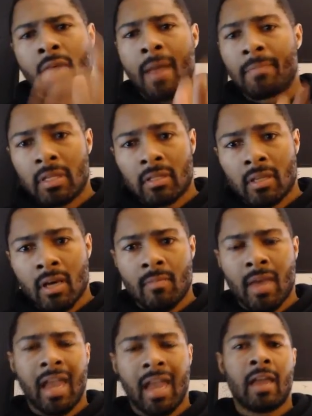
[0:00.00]
gonna wrap this
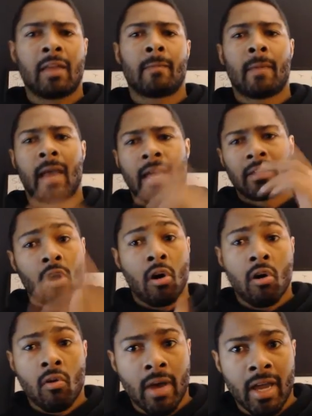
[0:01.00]
up, and as
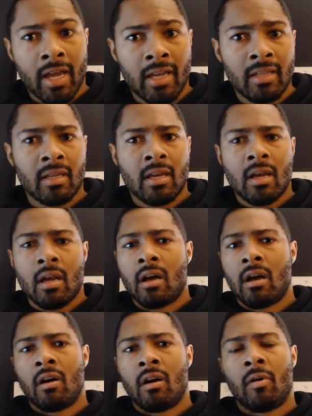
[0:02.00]
always,
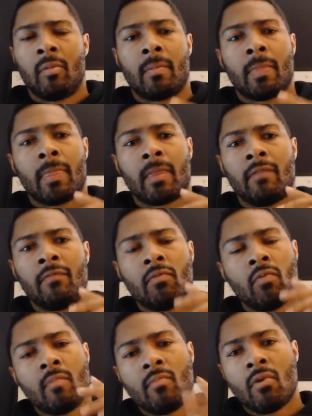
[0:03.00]

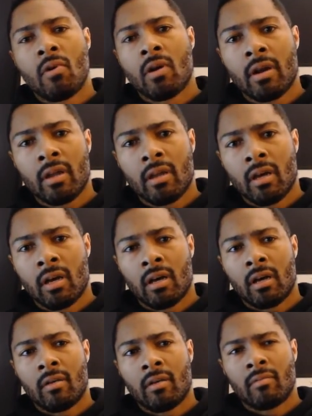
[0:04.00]
if you want more
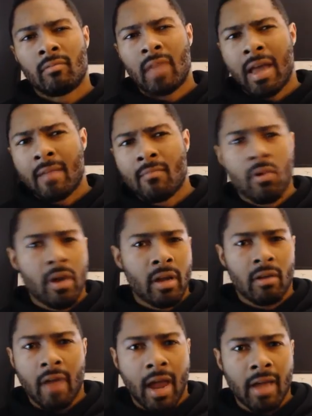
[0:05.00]

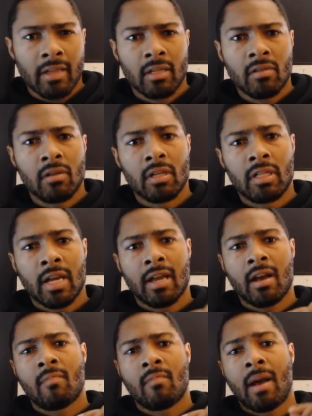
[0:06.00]
more interaction, you can
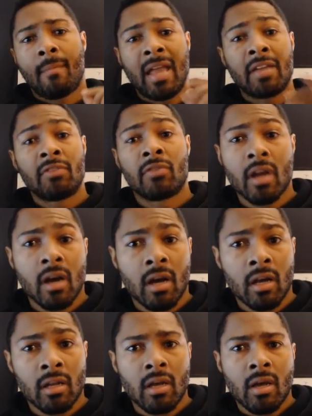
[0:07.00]
check out my
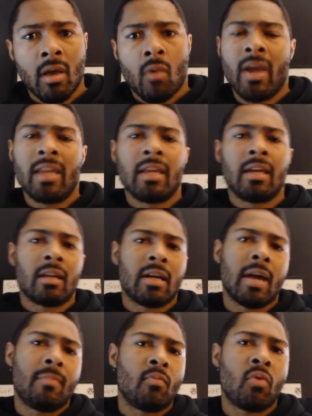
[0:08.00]
Patreon. Waiting to
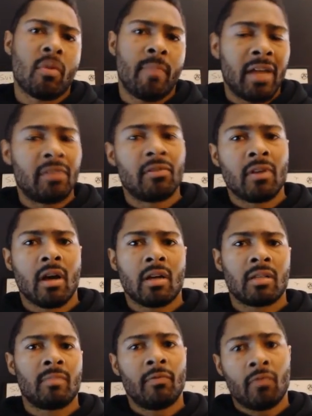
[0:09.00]
get a couple more
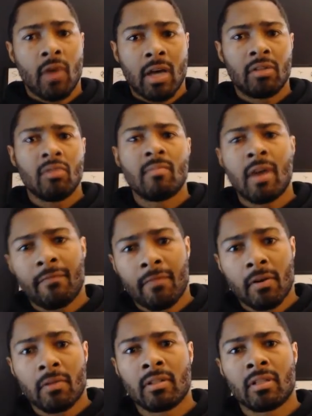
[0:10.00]
Patreons before I do my
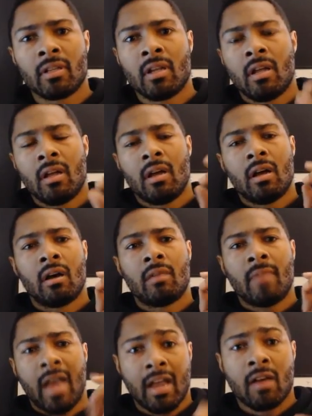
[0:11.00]
first
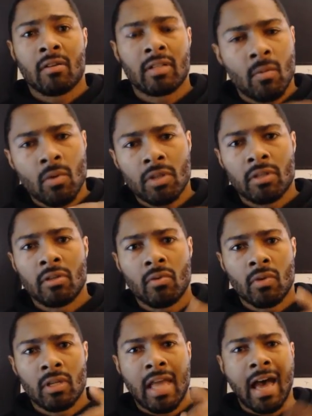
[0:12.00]
hangout, because I want to
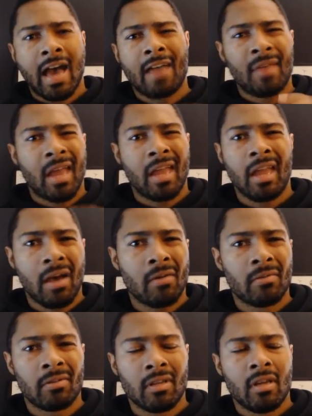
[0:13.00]
start doing live
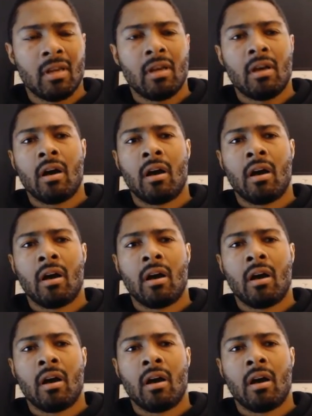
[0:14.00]
hangouts.